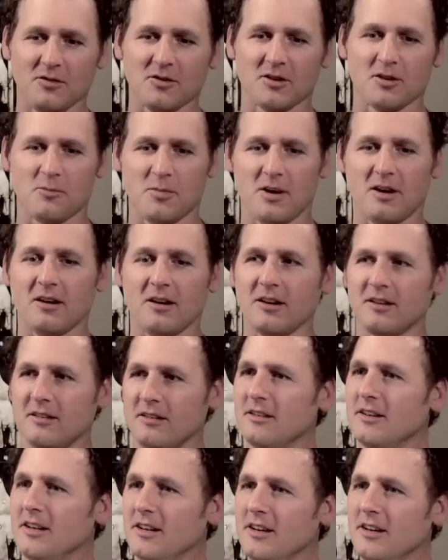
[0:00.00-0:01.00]
If you compare it
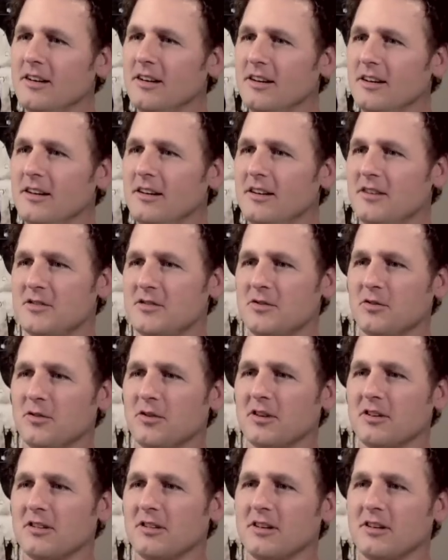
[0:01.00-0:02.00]

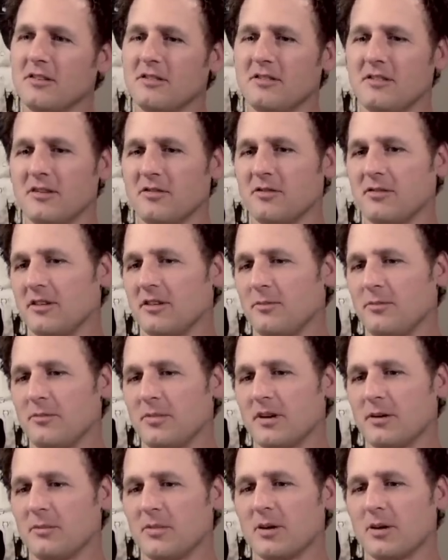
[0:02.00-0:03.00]
historically, it's definitely
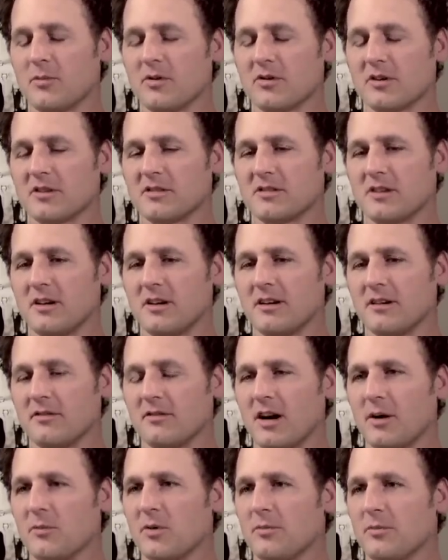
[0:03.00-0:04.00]
becoming a more exciting,
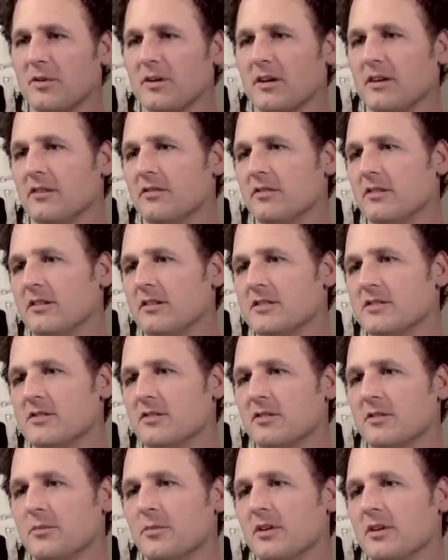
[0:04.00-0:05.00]
vibrant place, and it's
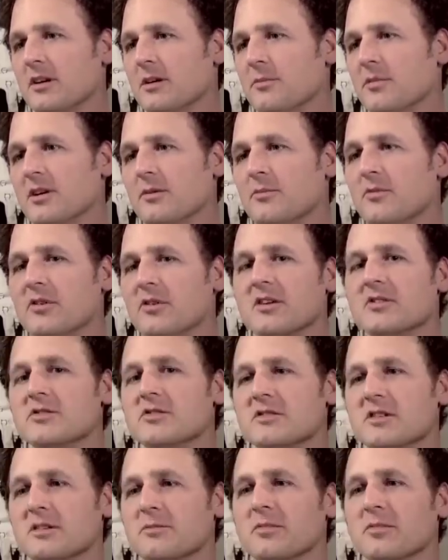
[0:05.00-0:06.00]
certainly becoming a more
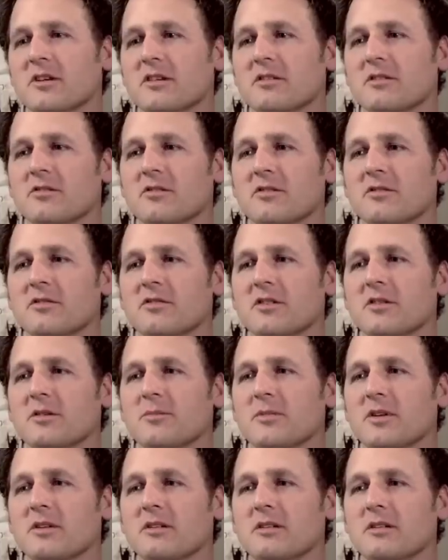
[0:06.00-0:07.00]
interesting place for film
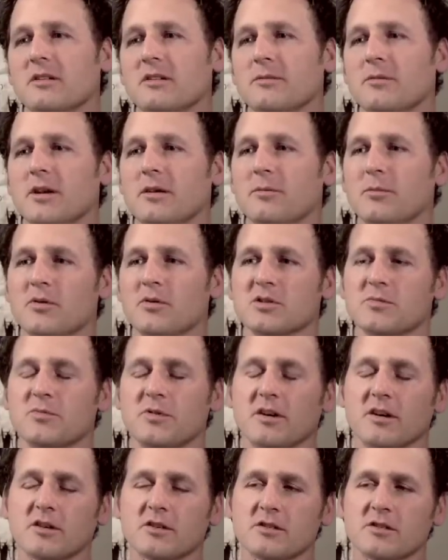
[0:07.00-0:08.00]
and
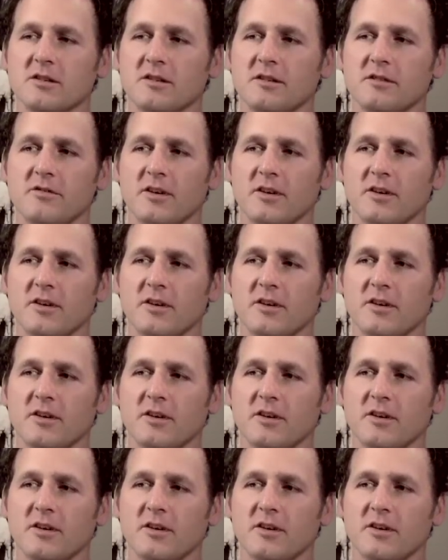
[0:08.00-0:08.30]
post-production and